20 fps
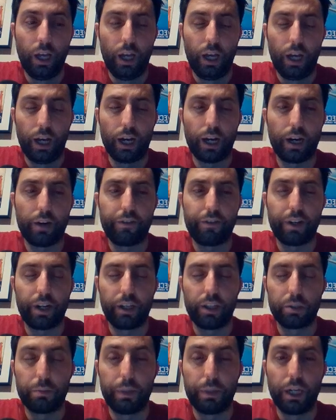Figured
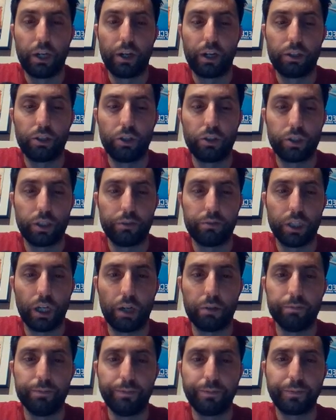this would be a good inclusion.
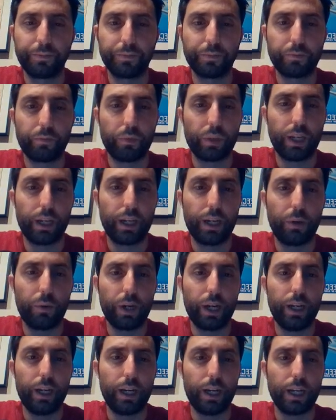So
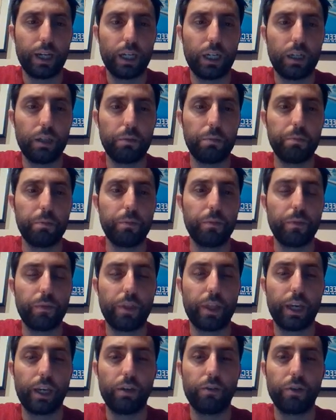anyway,
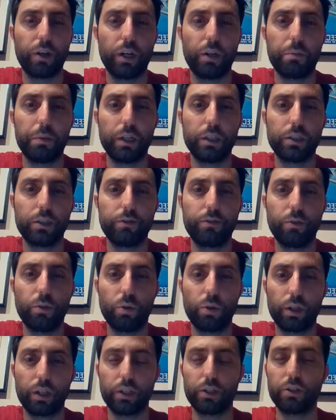thank you very much
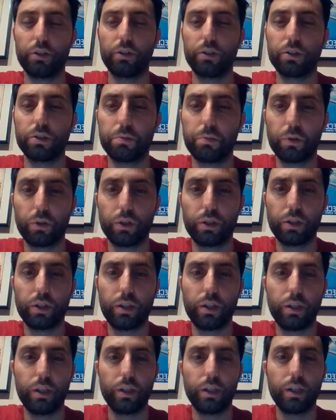for continuing to support
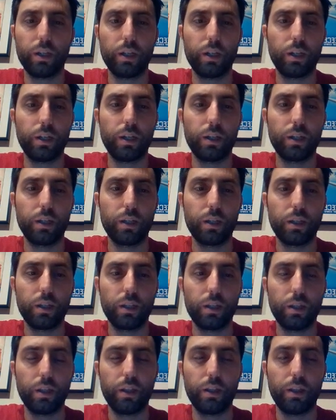the
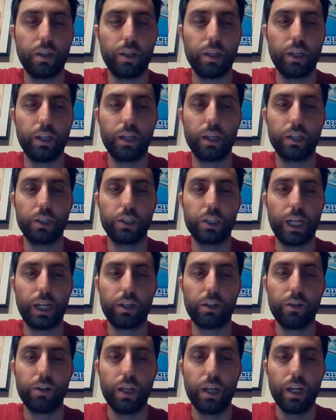
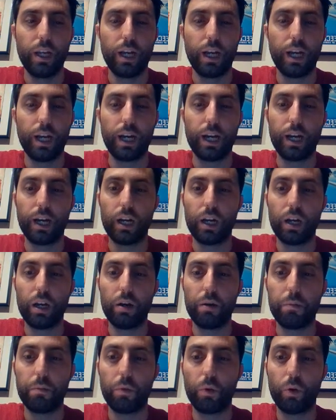channel.
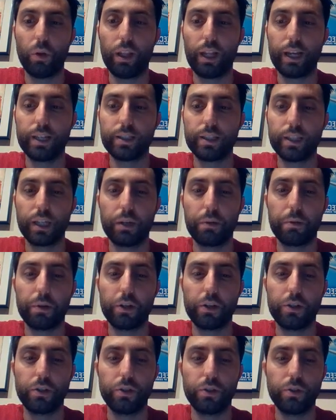One last thing I'm going to
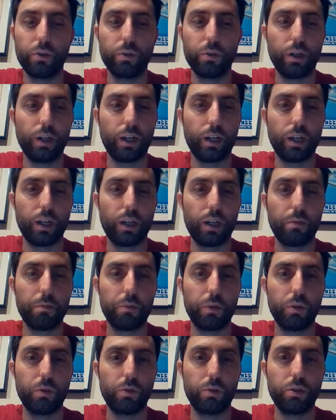do,
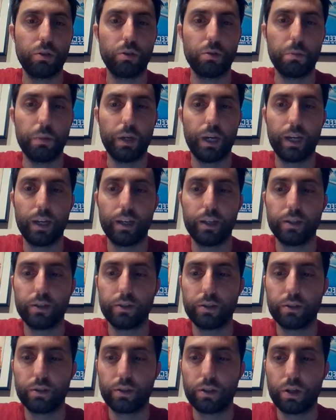YouTube
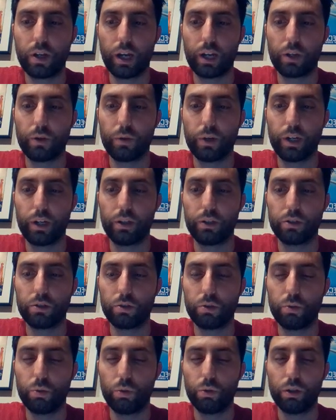has kind of created this
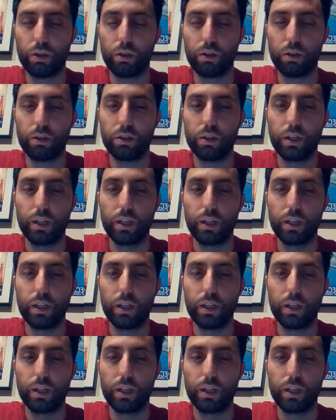cool little